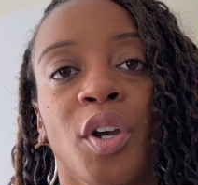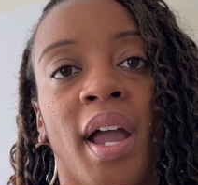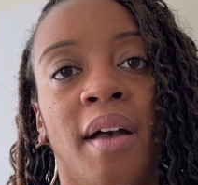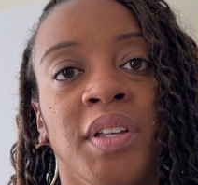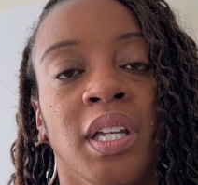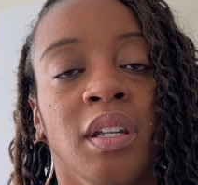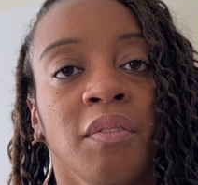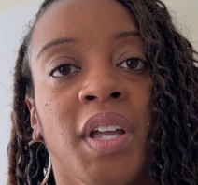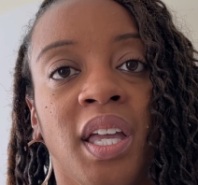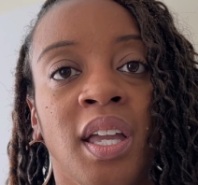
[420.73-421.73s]
you're having an
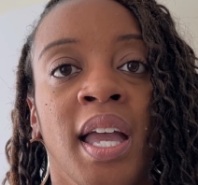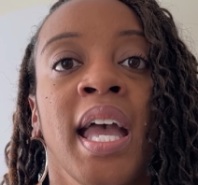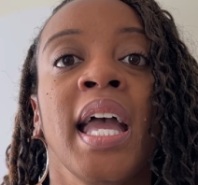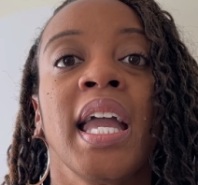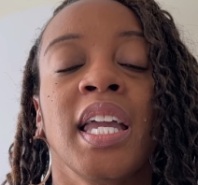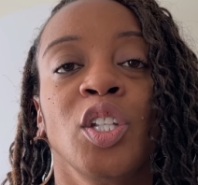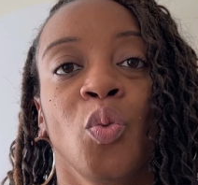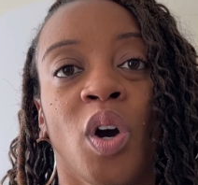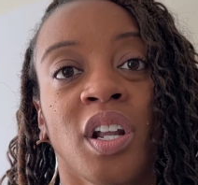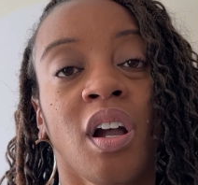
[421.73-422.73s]
event and you
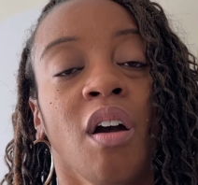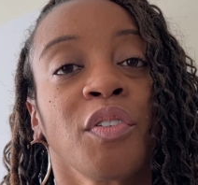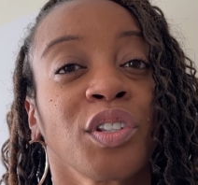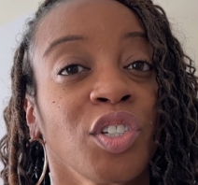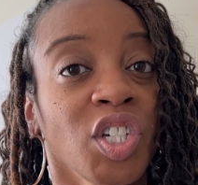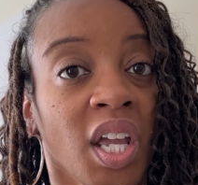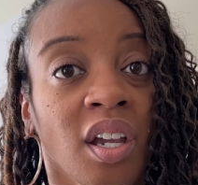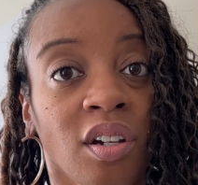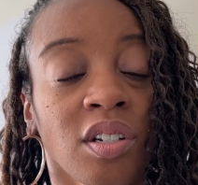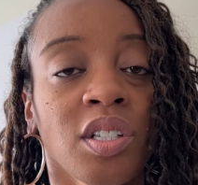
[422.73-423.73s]
want to cover the
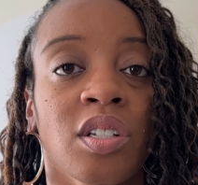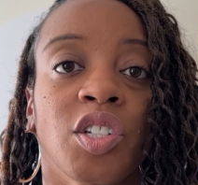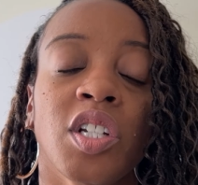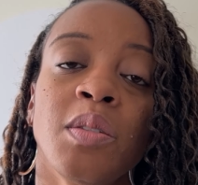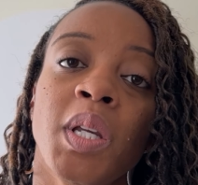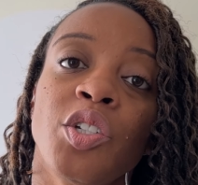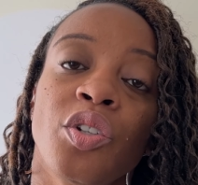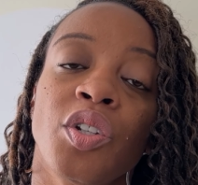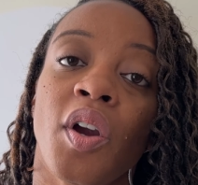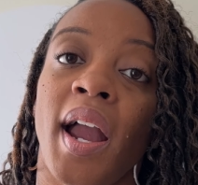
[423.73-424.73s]
chairs, just make
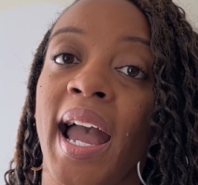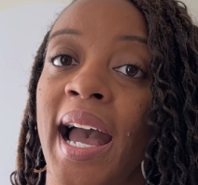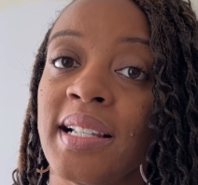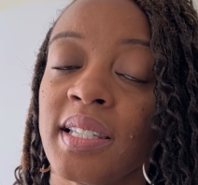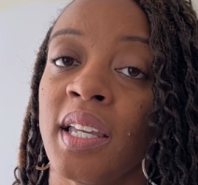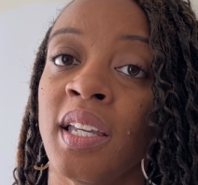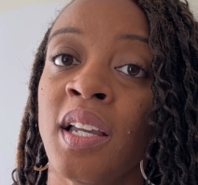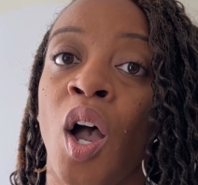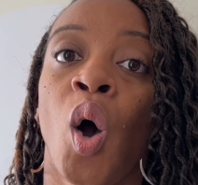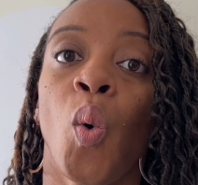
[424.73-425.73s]
sure you're
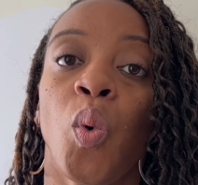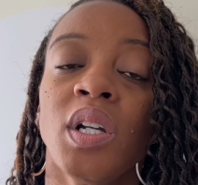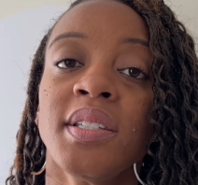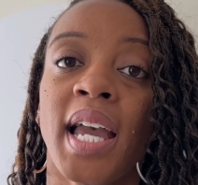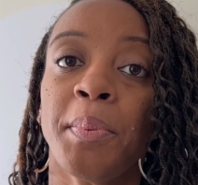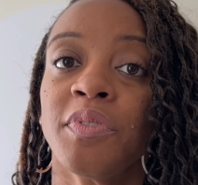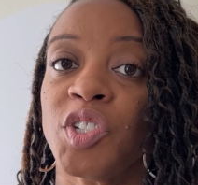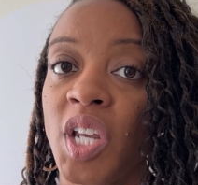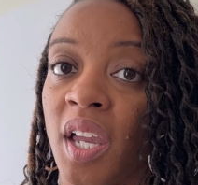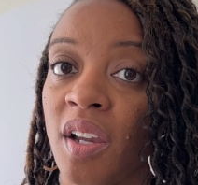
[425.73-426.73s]
asking what type of
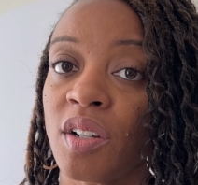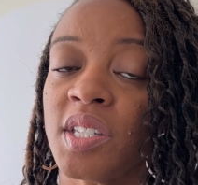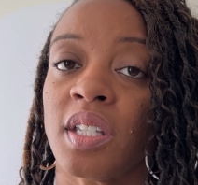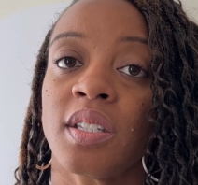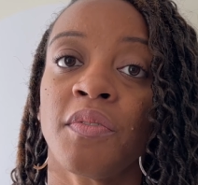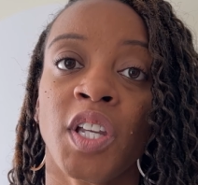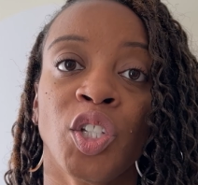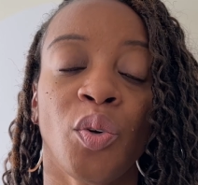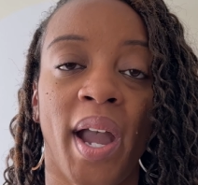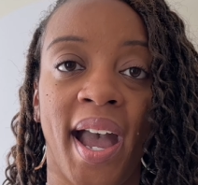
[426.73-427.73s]
chairs does the
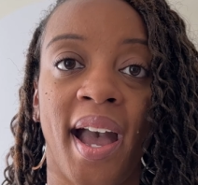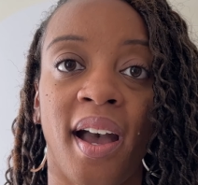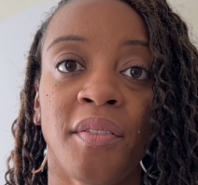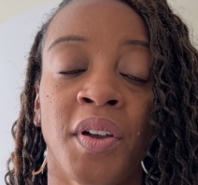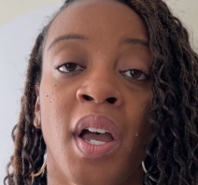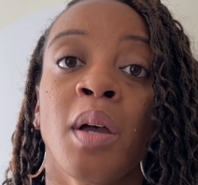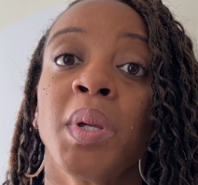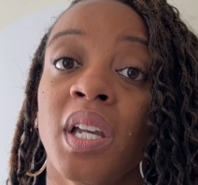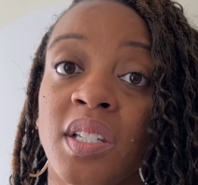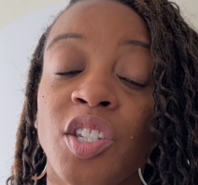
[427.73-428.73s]
venue have
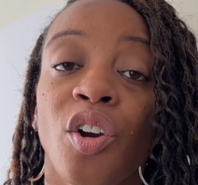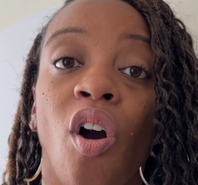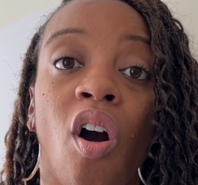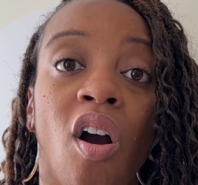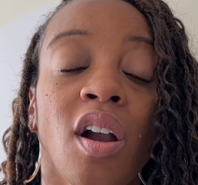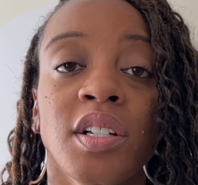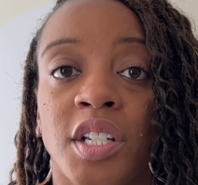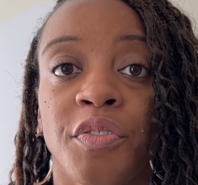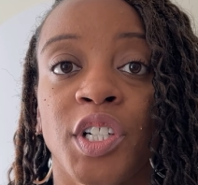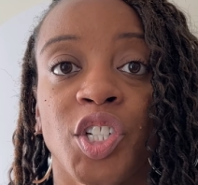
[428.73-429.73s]
because there are
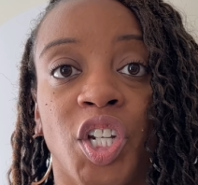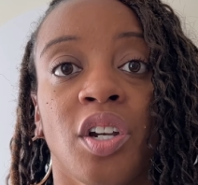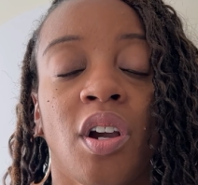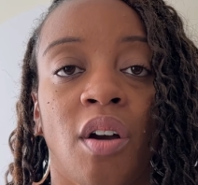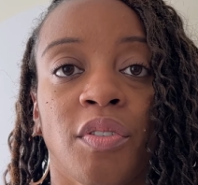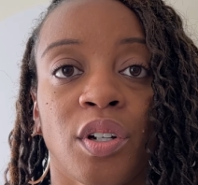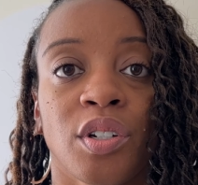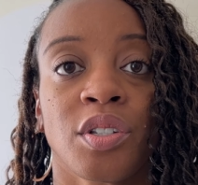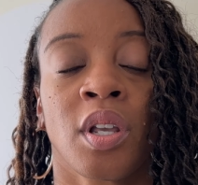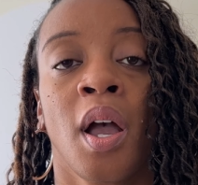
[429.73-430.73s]
different chair
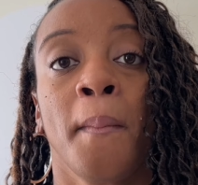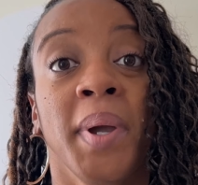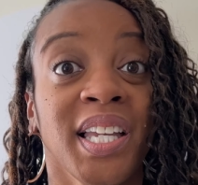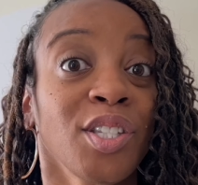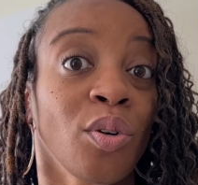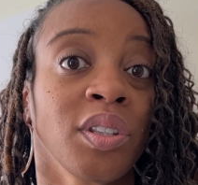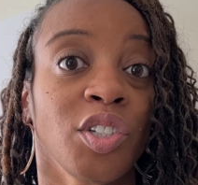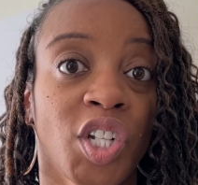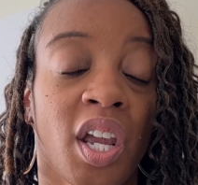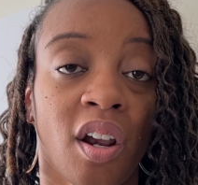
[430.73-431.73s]
covers based on the
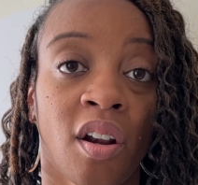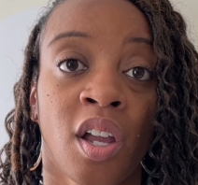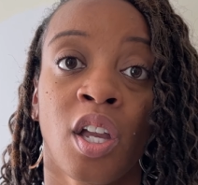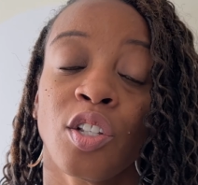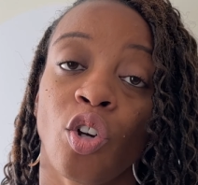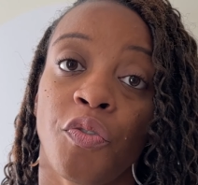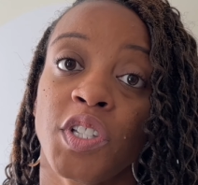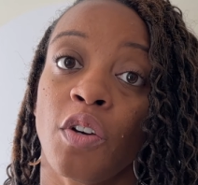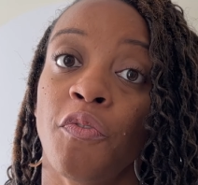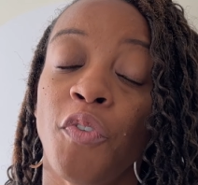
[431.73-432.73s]
chair. So if
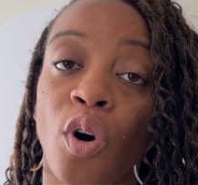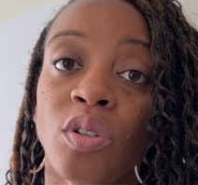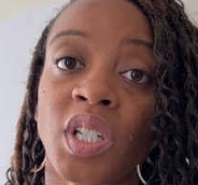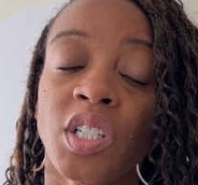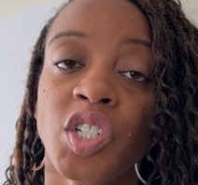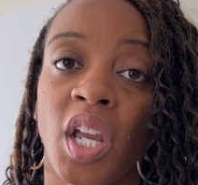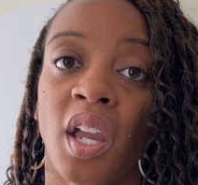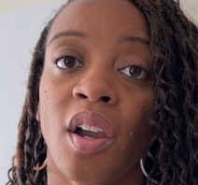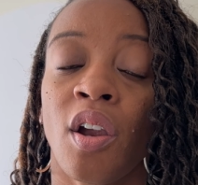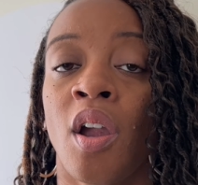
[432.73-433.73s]
it's a folding
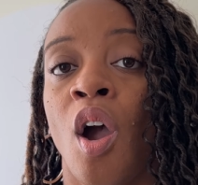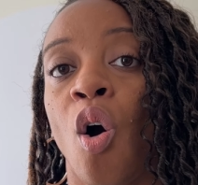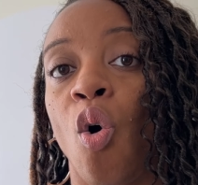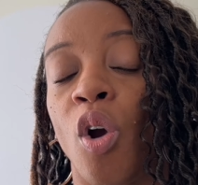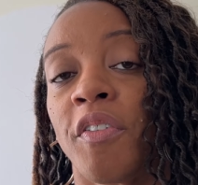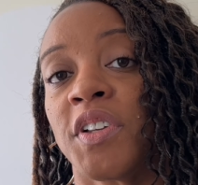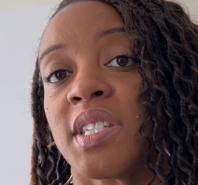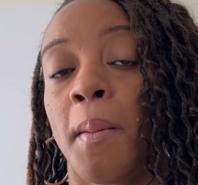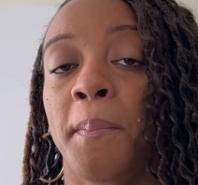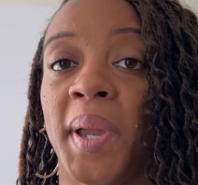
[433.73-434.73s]
chair or if
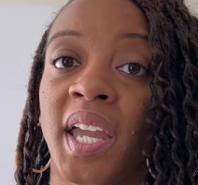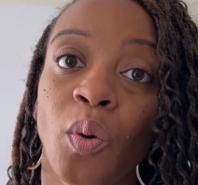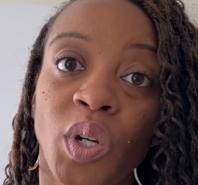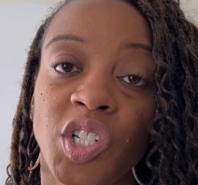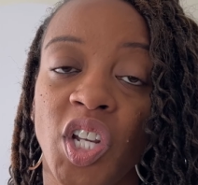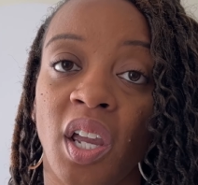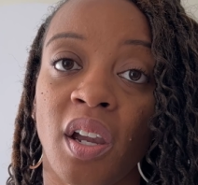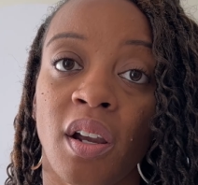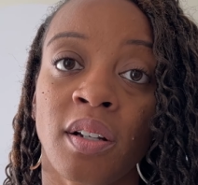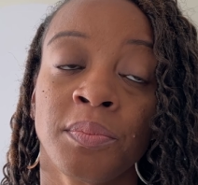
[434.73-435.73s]
it's a banquet
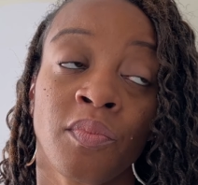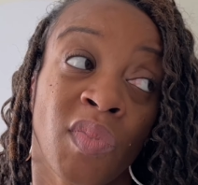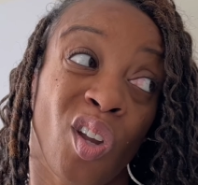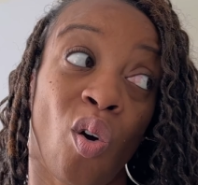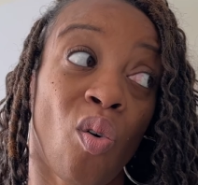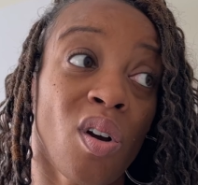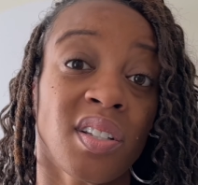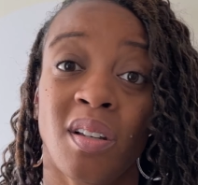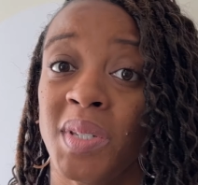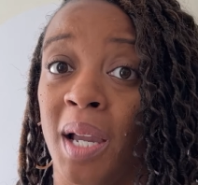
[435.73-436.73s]
chair, or
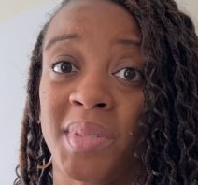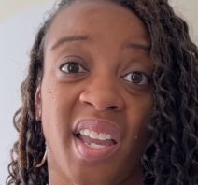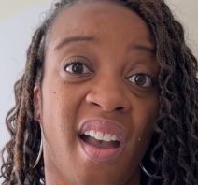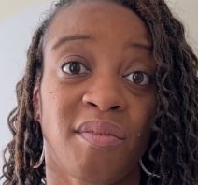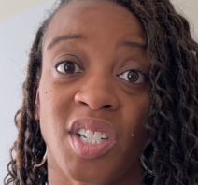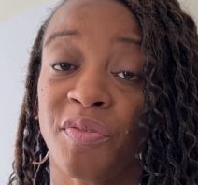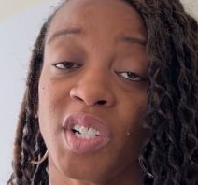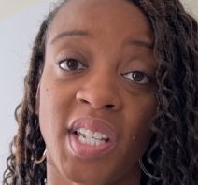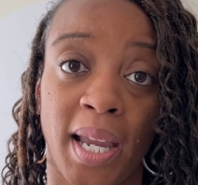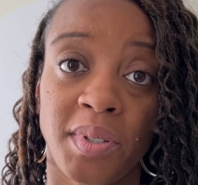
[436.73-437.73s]
sometimes they have
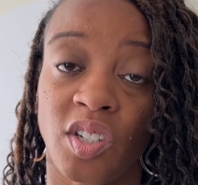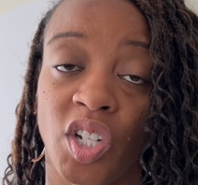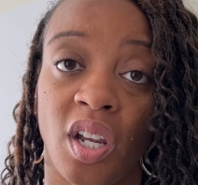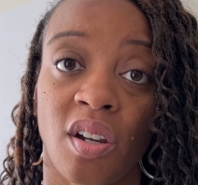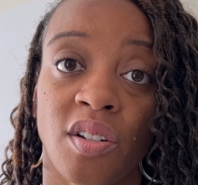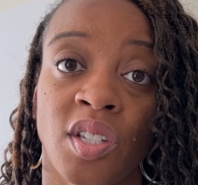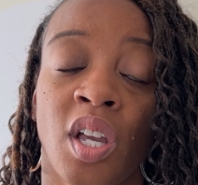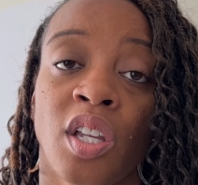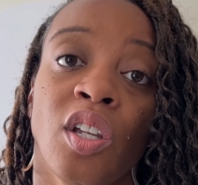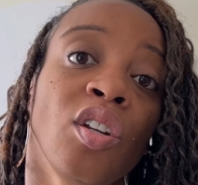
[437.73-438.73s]
different types of chairs.
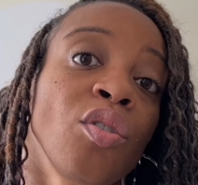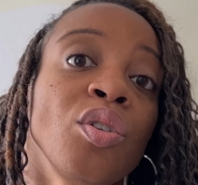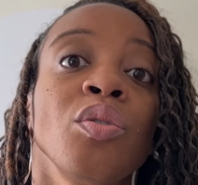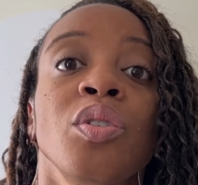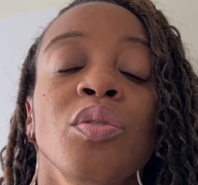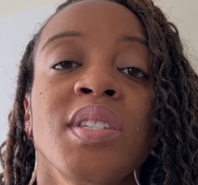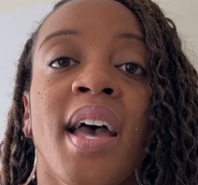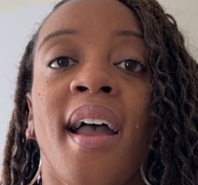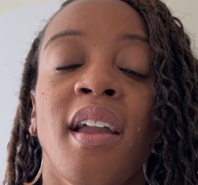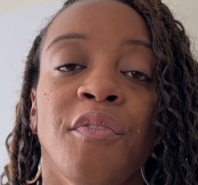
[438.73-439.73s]
You know, you use
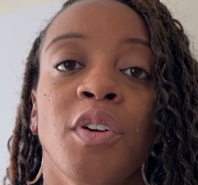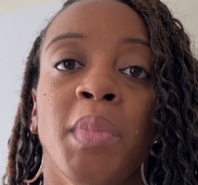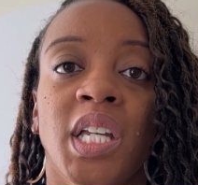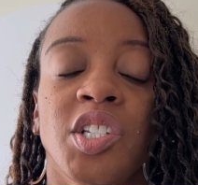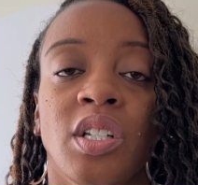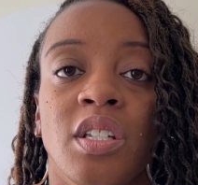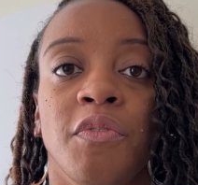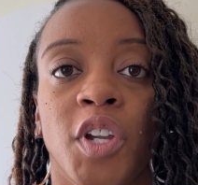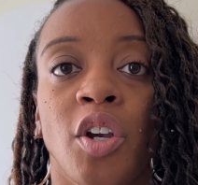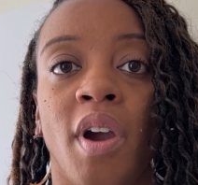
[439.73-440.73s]
that information to
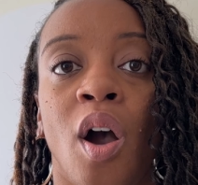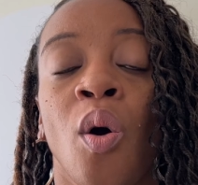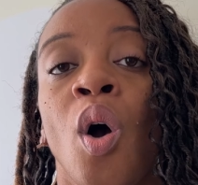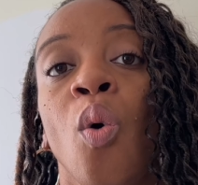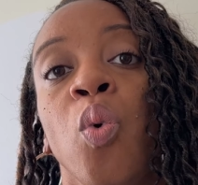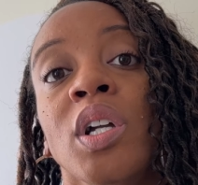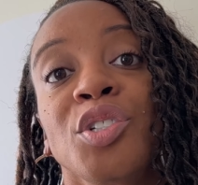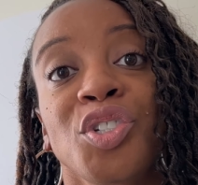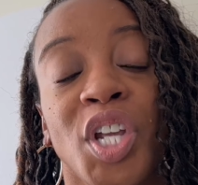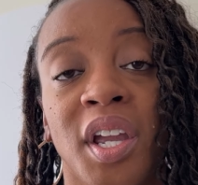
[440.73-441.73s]
figure out
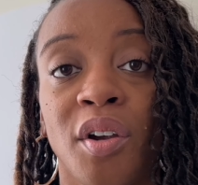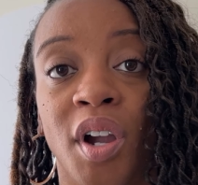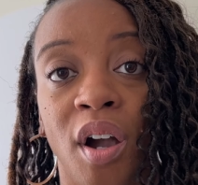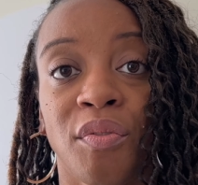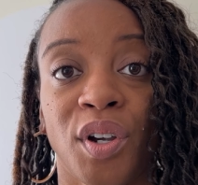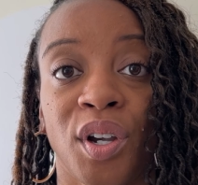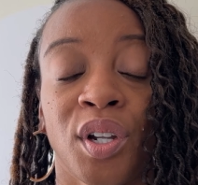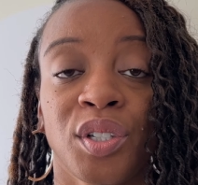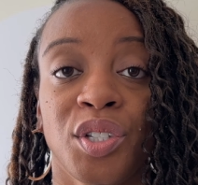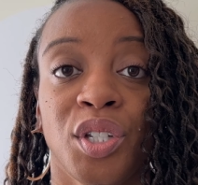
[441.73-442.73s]
what chair
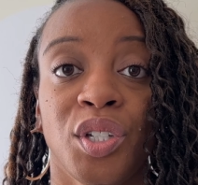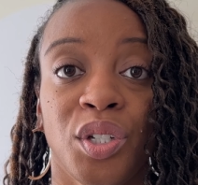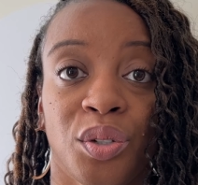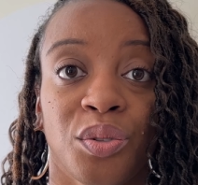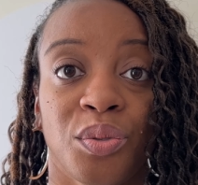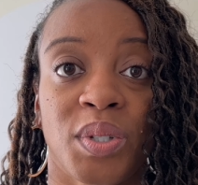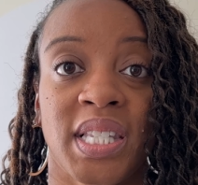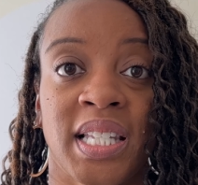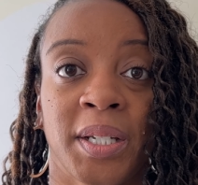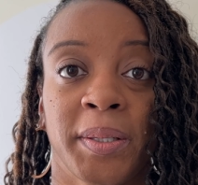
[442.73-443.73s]
cover to use.